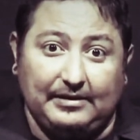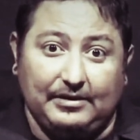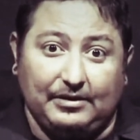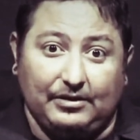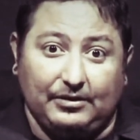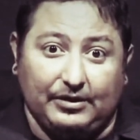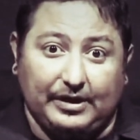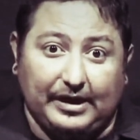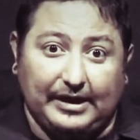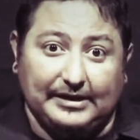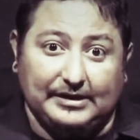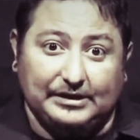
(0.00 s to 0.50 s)

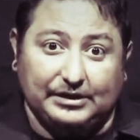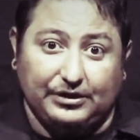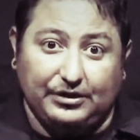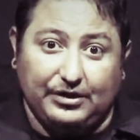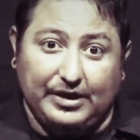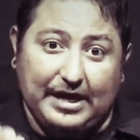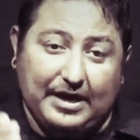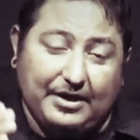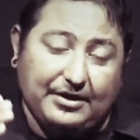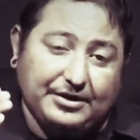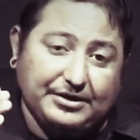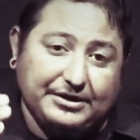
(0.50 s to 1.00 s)
Okay, so you
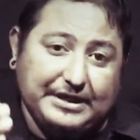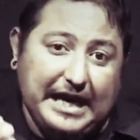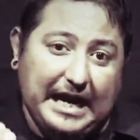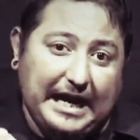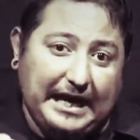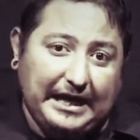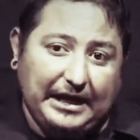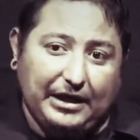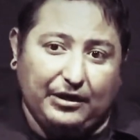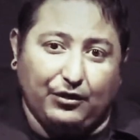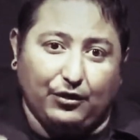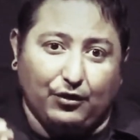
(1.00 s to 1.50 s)
gotta
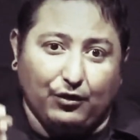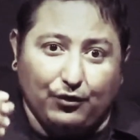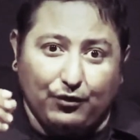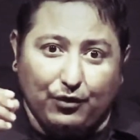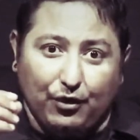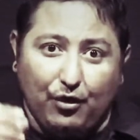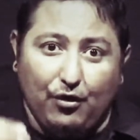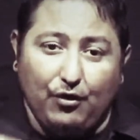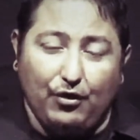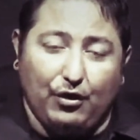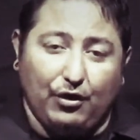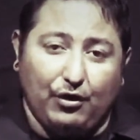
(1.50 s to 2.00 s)
understand that your
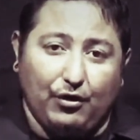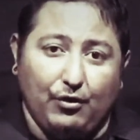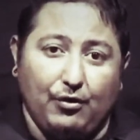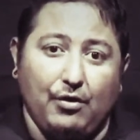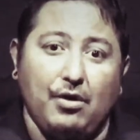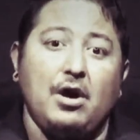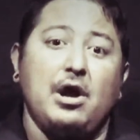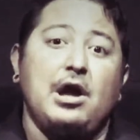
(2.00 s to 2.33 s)
logo